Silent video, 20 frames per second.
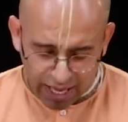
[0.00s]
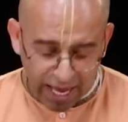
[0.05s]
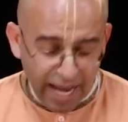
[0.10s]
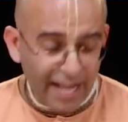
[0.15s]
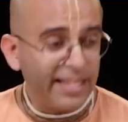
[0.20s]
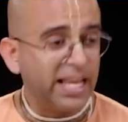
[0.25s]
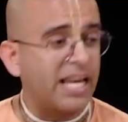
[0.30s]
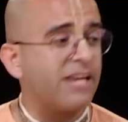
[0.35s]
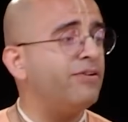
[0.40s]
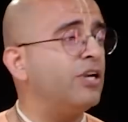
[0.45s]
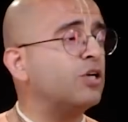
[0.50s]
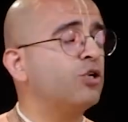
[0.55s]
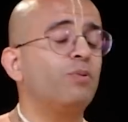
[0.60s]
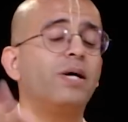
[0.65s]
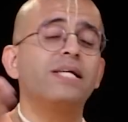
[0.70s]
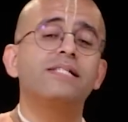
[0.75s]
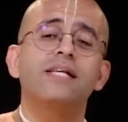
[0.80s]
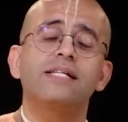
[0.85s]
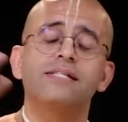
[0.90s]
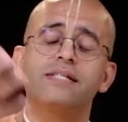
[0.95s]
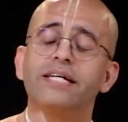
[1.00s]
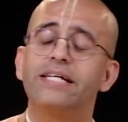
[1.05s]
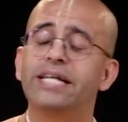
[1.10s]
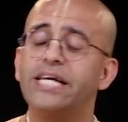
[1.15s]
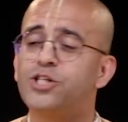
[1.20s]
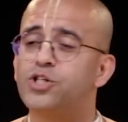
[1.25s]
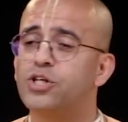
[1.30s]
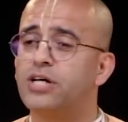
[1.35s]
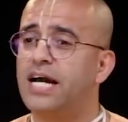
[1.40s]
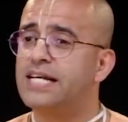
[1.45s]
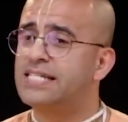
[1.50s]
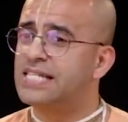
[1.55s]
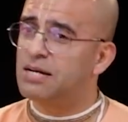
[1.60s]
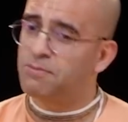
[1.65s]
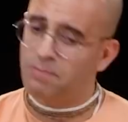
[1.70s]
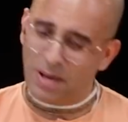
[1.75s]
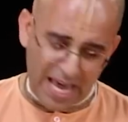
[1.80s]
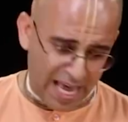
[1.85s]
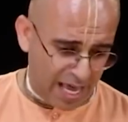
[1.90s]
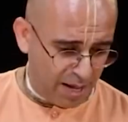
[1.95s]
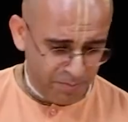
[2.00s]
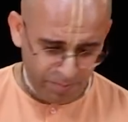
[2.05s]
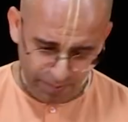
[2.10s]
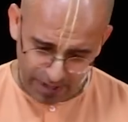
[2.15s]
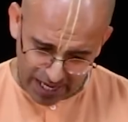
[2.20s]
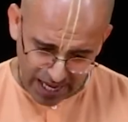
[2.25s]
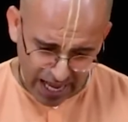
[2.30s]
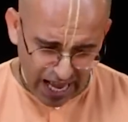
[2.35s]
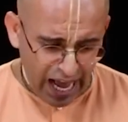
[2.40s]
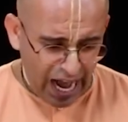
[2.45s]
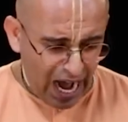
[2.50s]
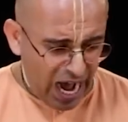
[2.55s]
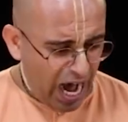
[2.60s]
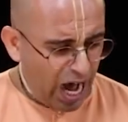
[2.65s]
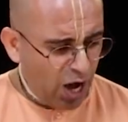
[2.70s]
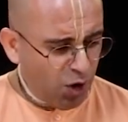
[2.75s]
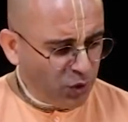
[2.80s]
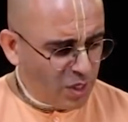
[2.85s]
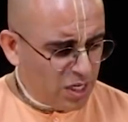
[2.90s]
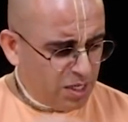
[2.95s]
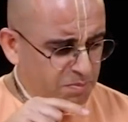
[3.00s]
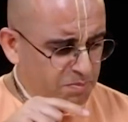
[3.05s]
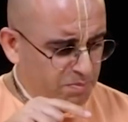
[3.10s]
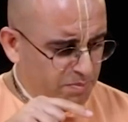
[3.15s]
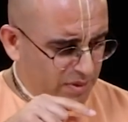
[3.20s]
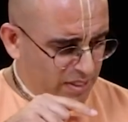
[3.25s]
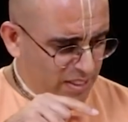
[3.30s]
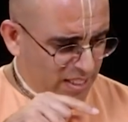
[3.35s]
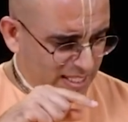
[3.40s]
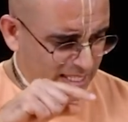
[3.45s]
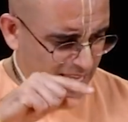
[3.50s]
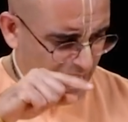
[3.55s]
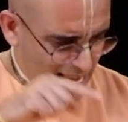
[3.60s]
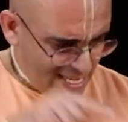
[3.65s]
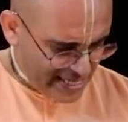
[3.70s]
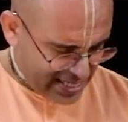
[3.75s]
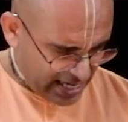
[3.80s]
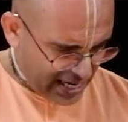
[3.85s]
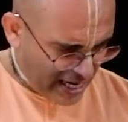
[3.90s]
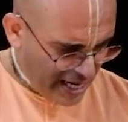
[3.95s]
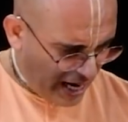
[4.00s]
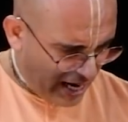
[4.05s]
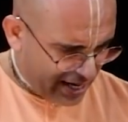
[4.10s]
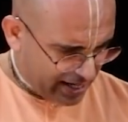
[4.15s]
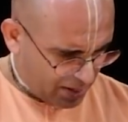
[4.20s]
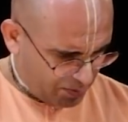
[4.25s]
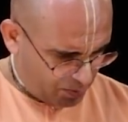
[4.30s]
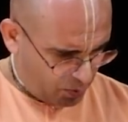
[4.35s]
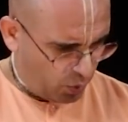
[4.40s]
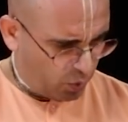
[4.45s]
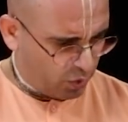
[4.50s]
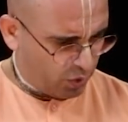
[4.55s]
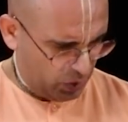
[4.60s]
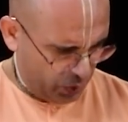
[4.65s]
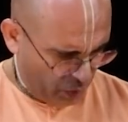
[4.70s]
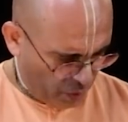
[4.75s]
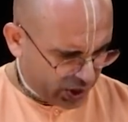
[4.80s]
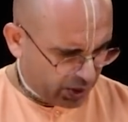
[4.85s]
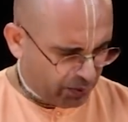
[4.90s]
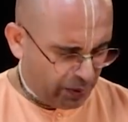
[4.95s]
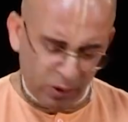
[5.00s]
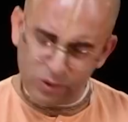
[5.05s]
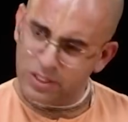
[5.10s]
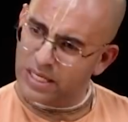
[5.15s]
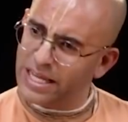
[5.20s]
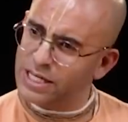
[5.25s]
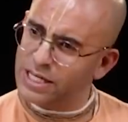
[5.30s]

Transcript: And then I went to my Sanskrit teacher. I said, ma'am, how come this NCERT book knows about the